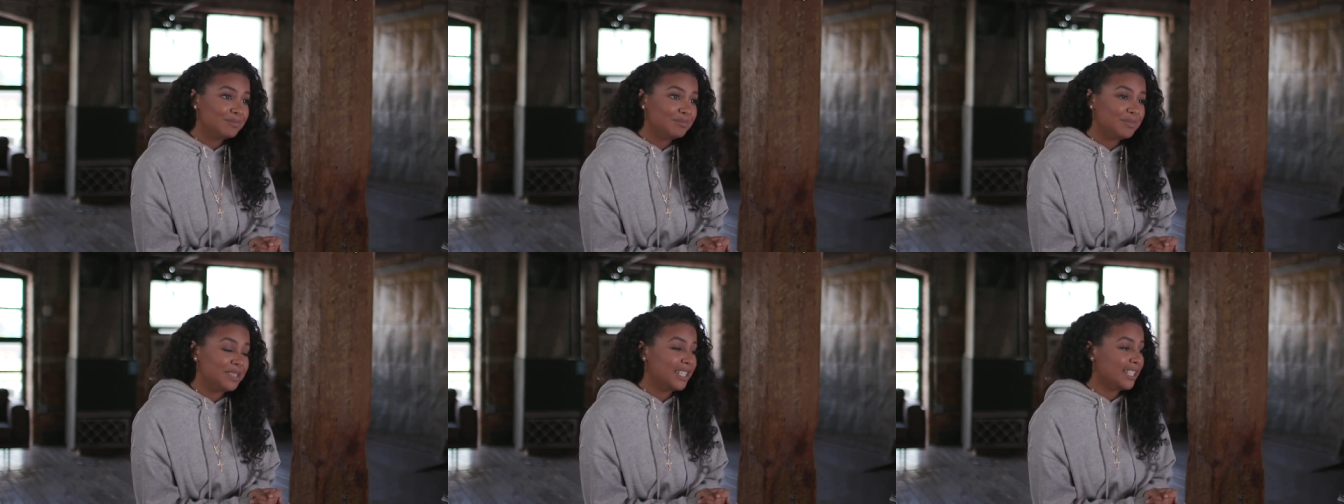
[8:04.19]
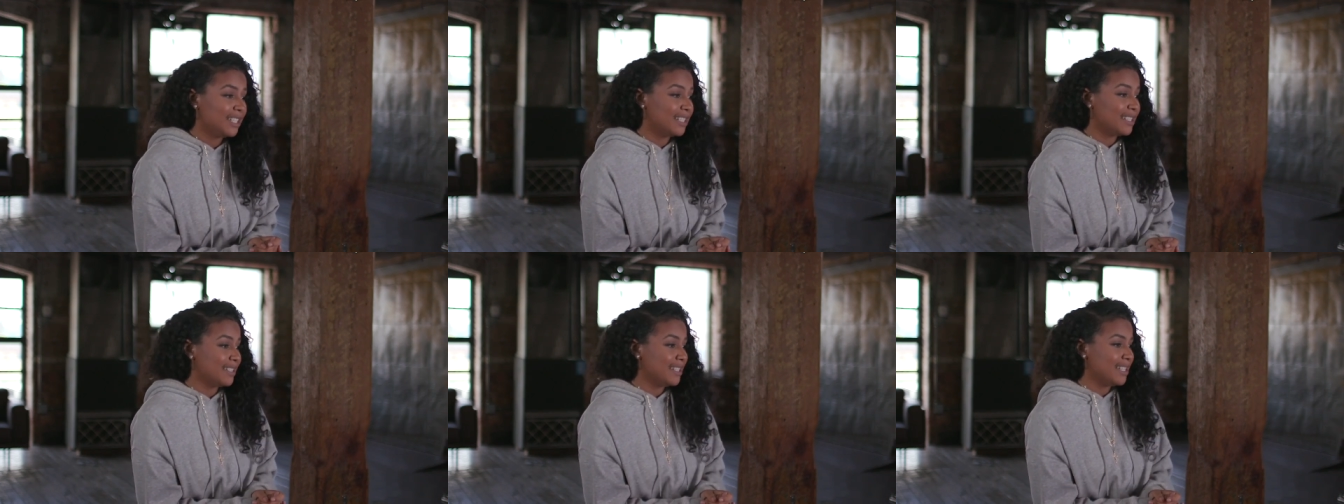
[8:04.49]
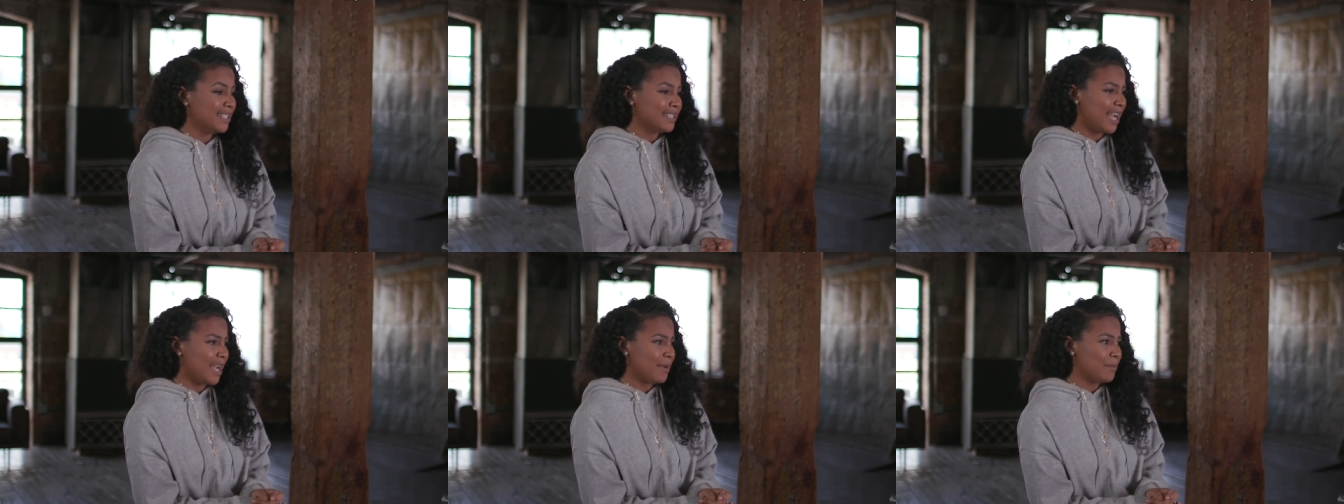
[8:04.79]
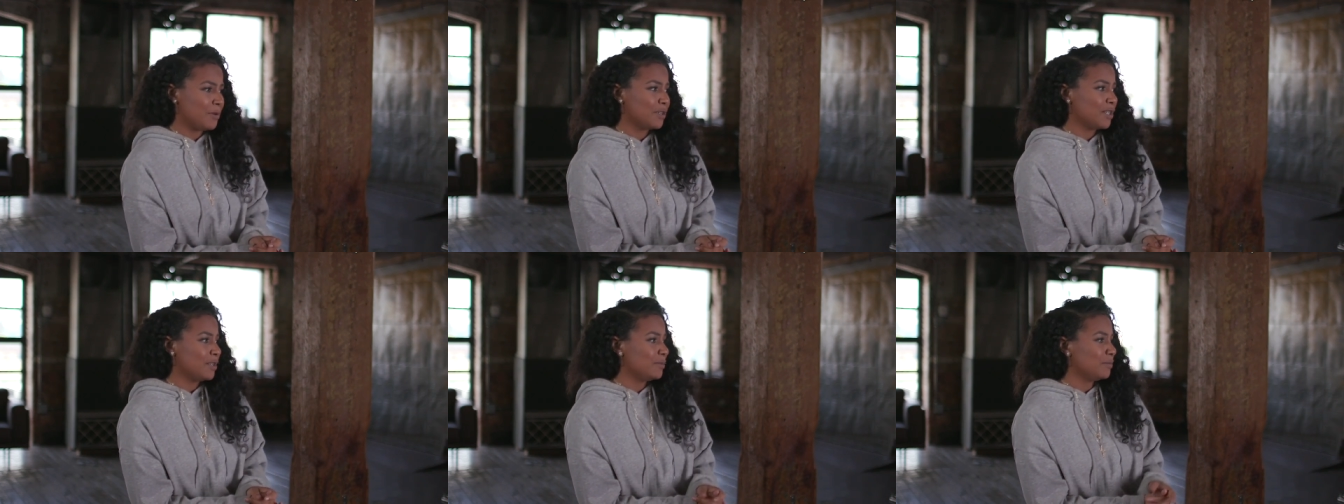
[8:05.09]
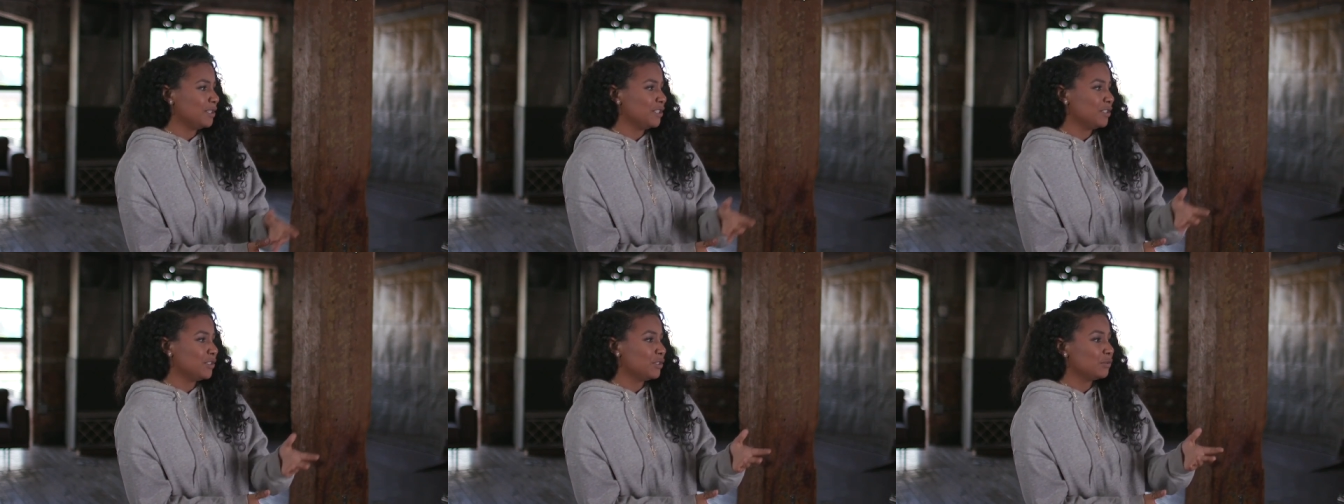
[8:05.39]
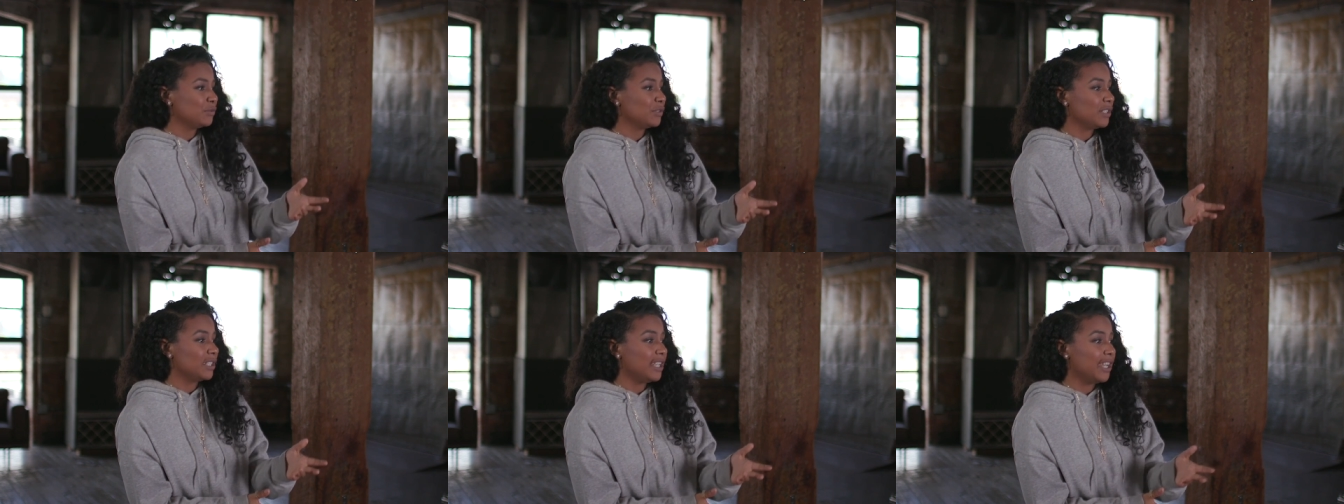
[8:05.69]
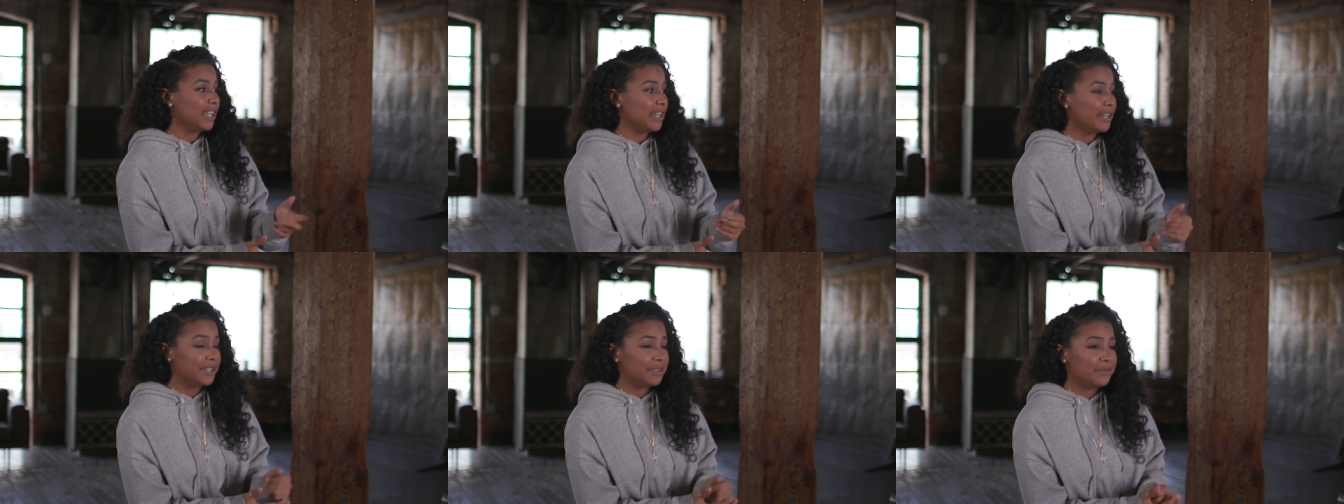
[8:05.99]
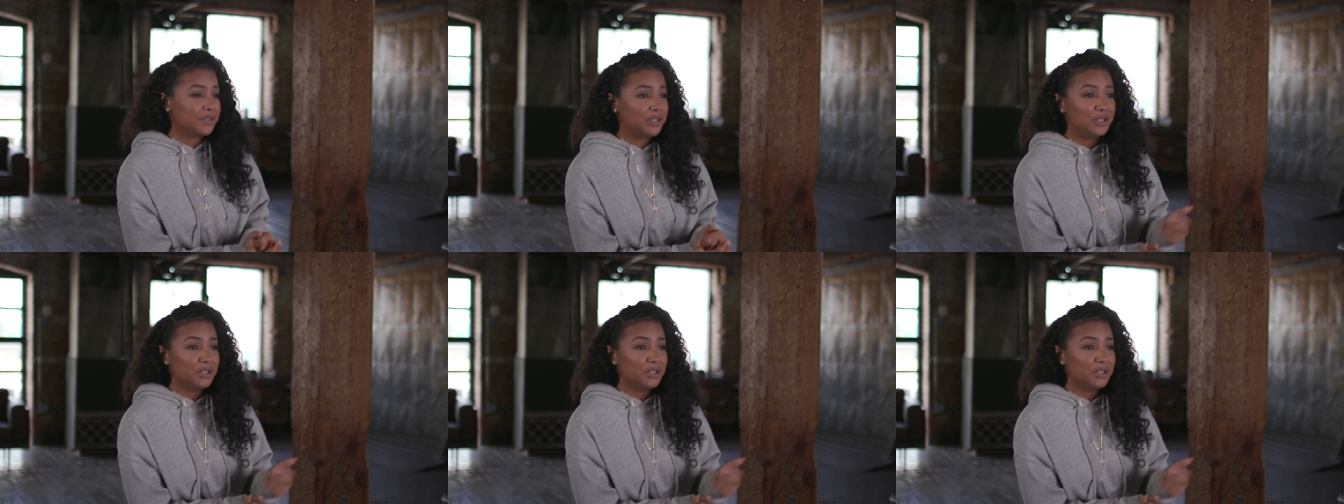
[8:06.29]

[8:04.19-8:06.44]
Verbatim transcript: because these eyeball companies don't really care if